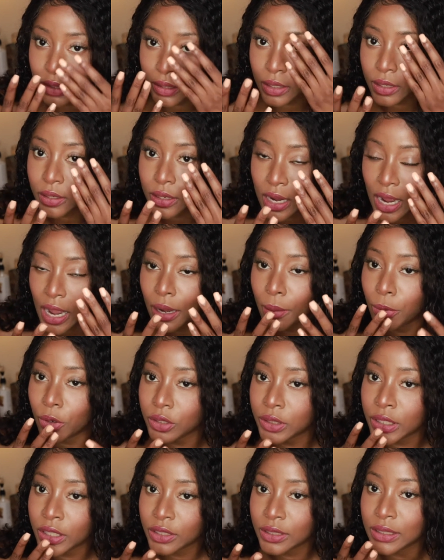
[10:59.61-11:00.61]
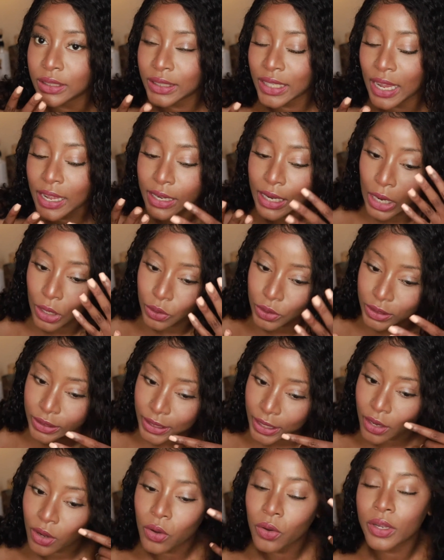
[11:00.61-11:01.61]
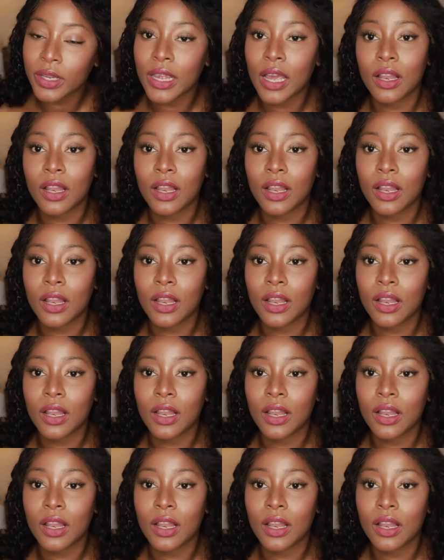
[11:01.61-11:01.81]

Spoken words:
your eyebrows here to stand out, to say, oh yeah,